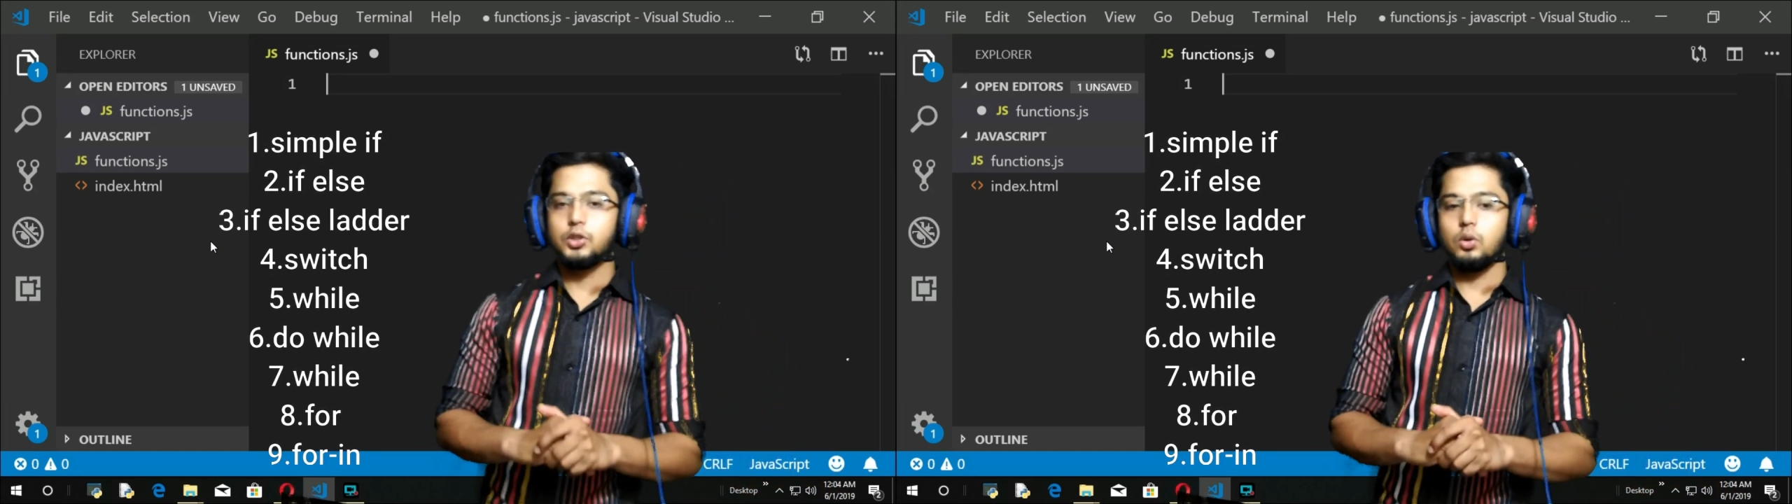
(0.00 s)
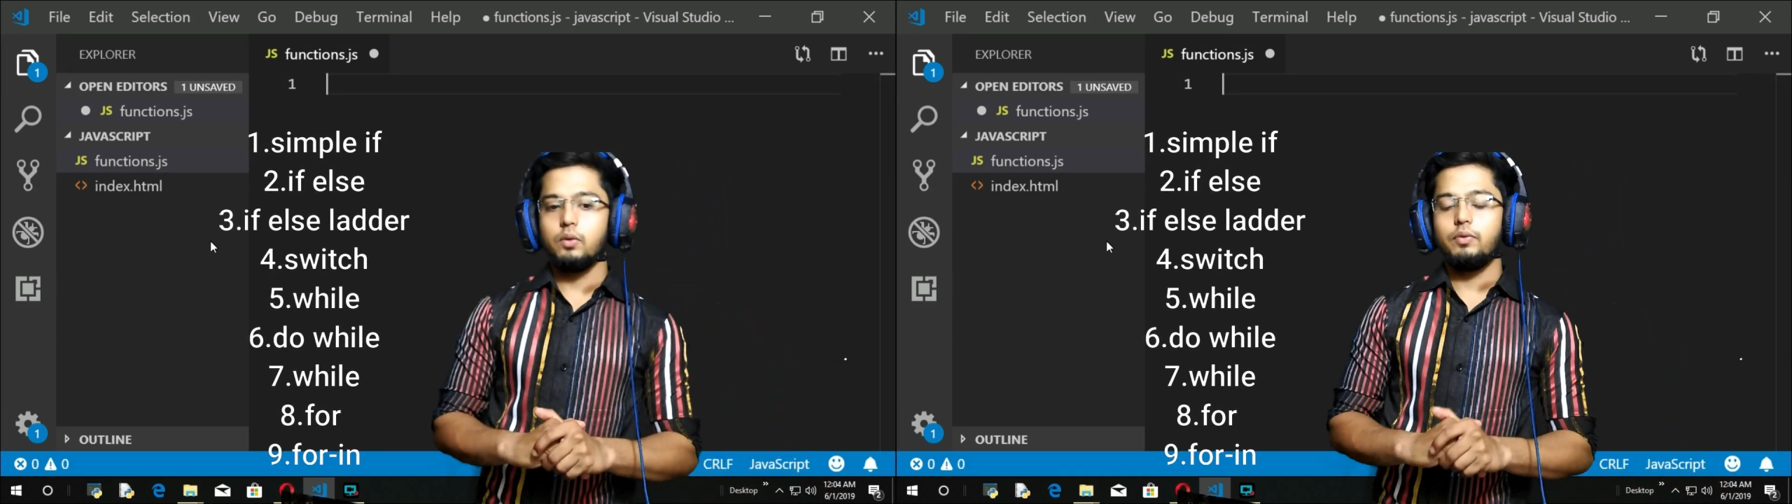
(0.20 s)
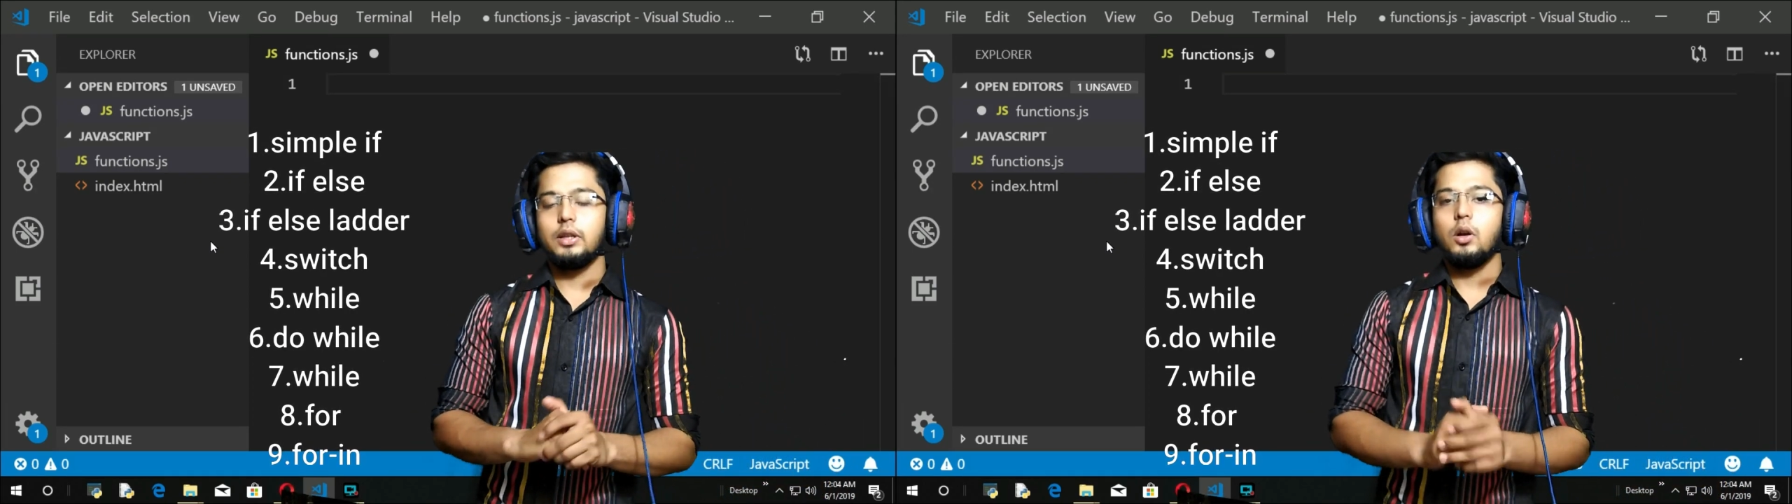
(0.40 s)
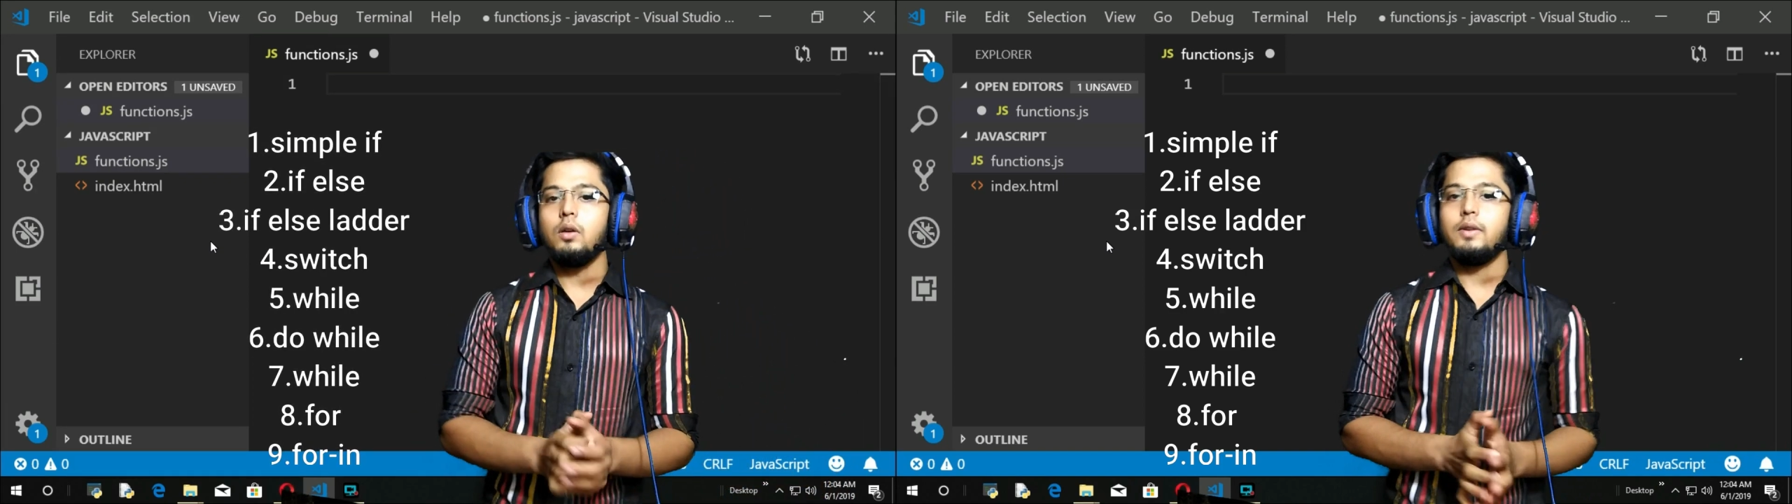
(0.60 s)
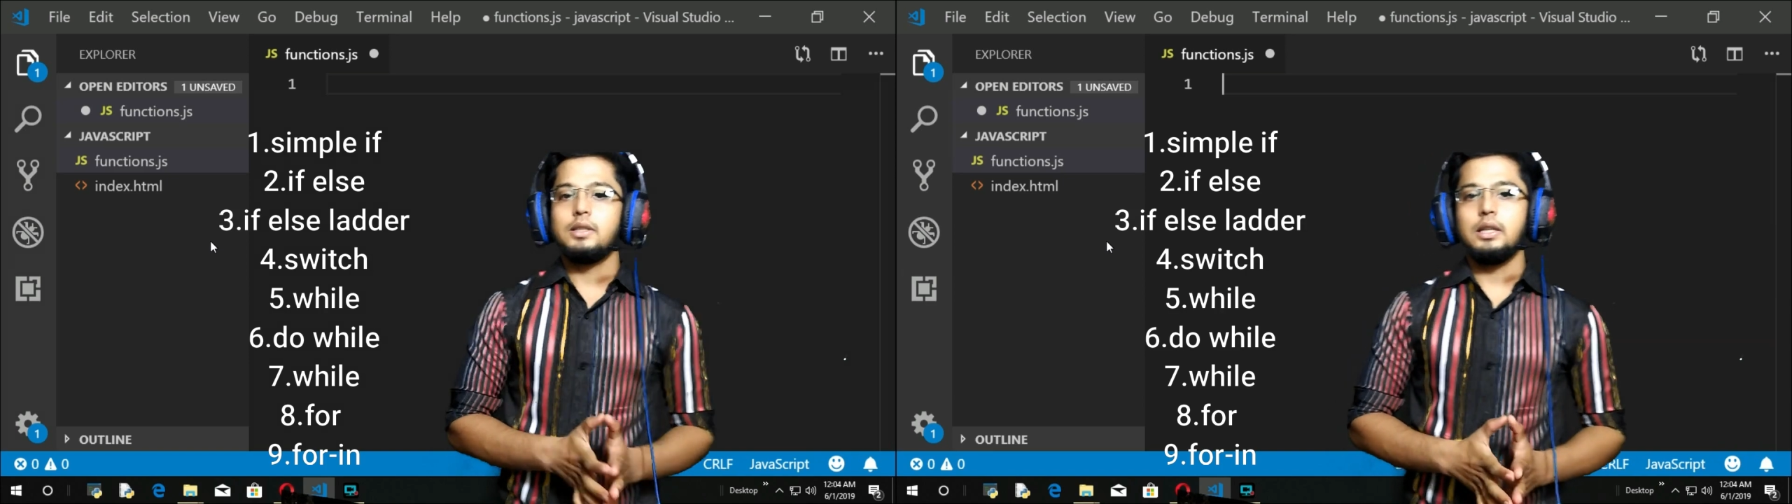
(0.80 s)
So
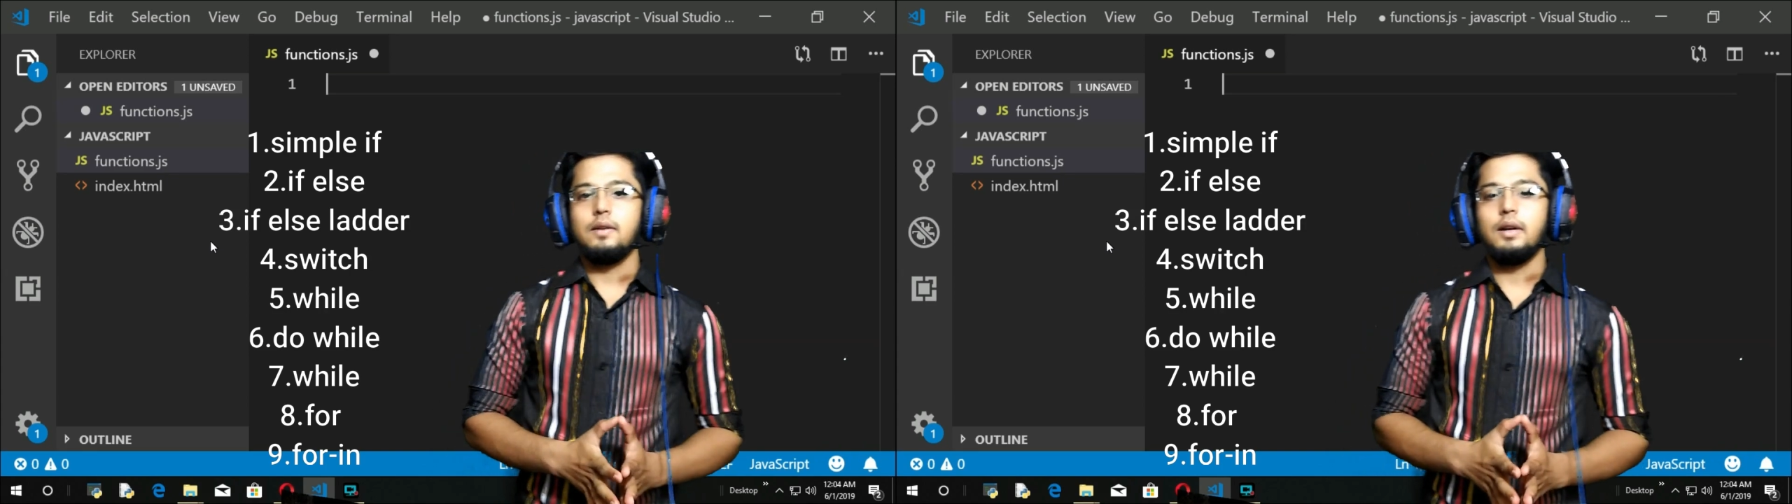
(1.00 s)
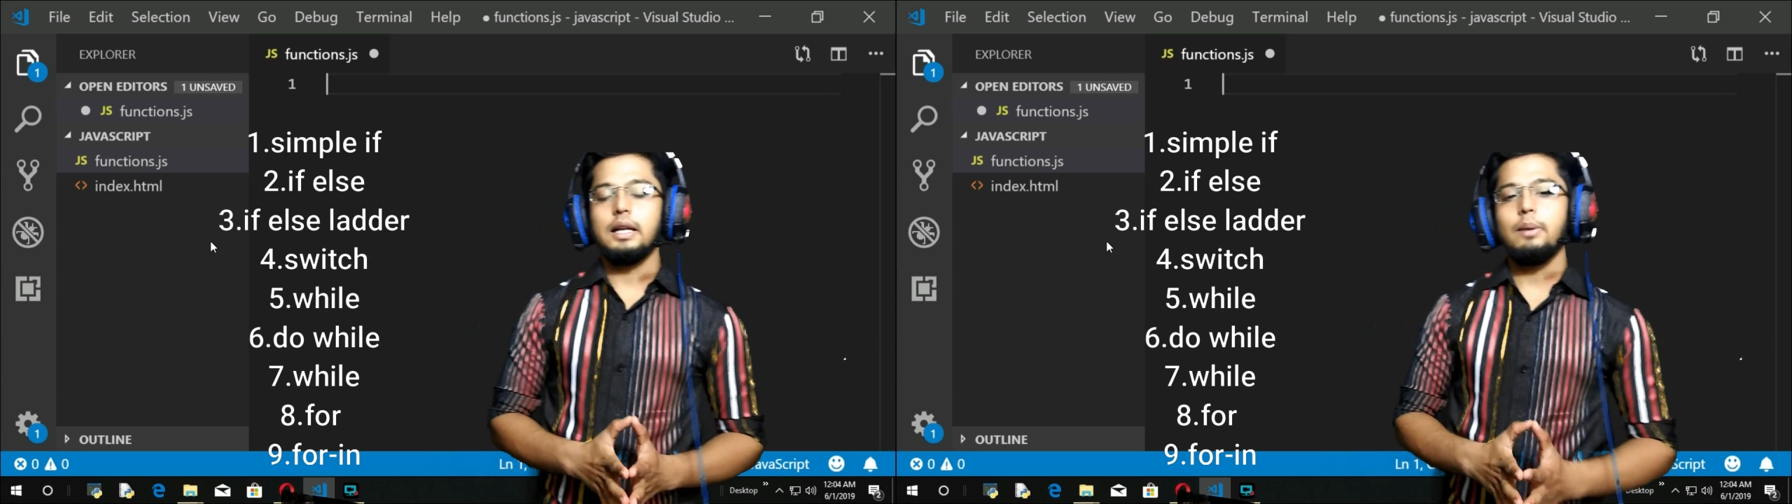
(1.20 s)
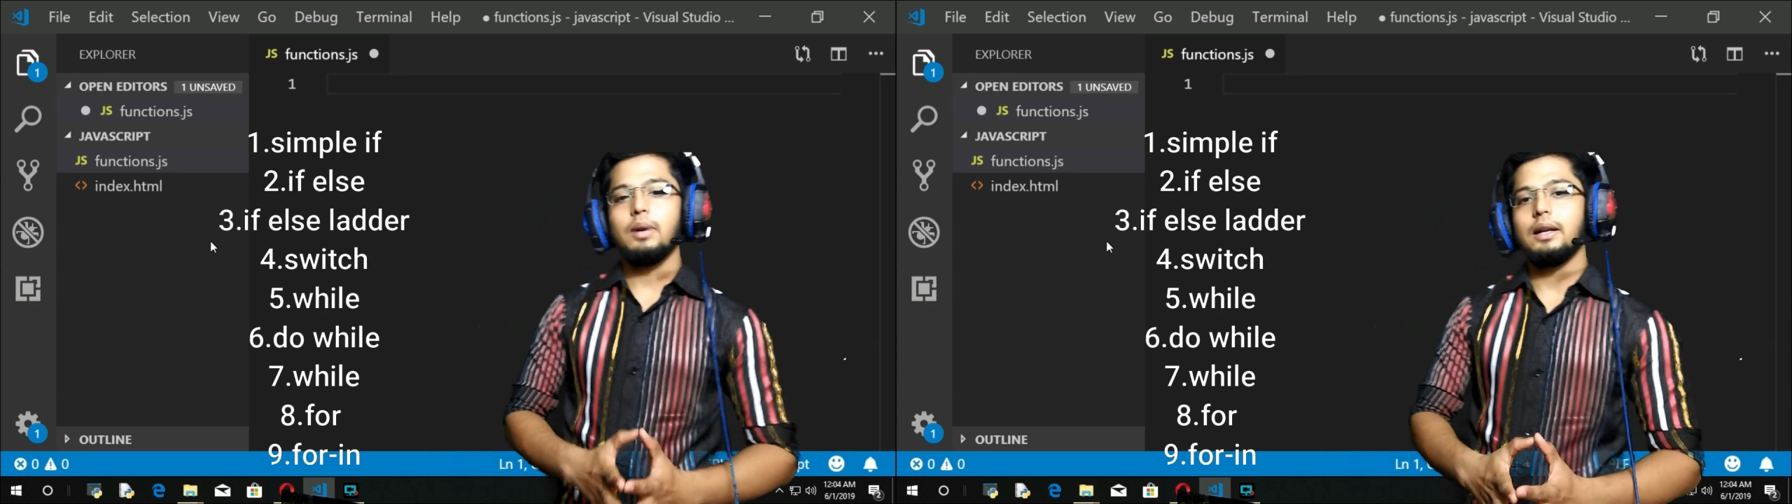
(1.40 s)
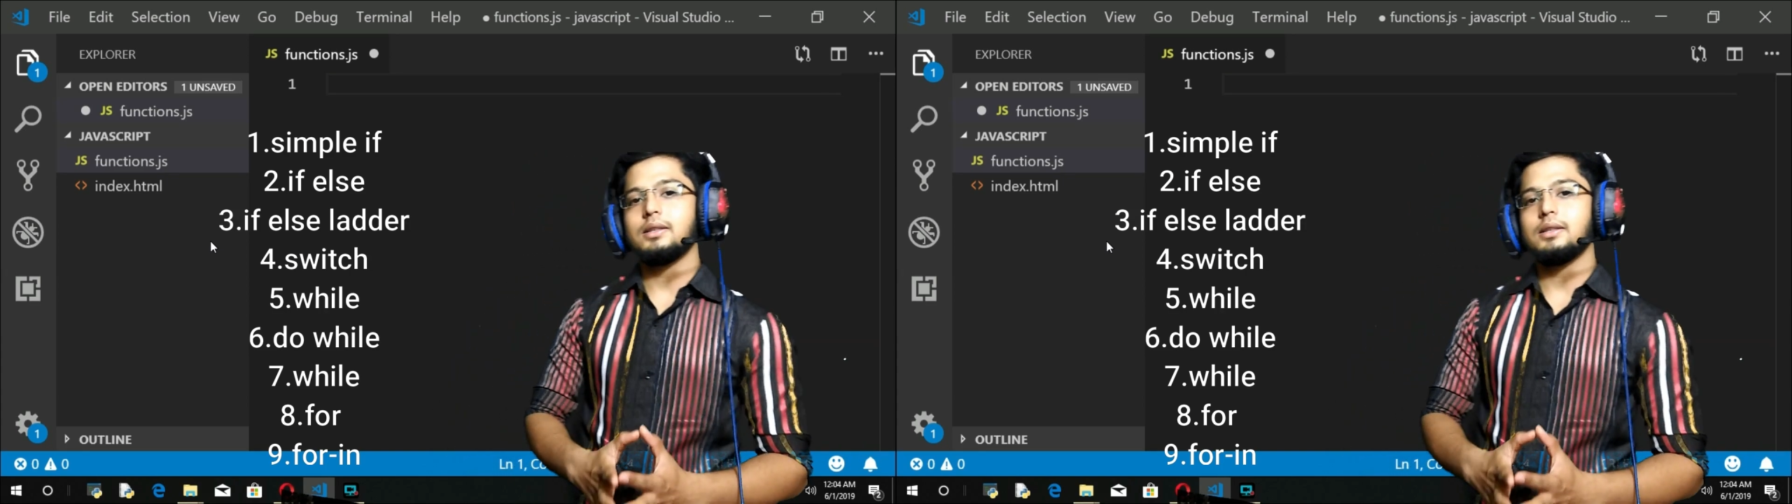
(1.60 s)
without wasting our time,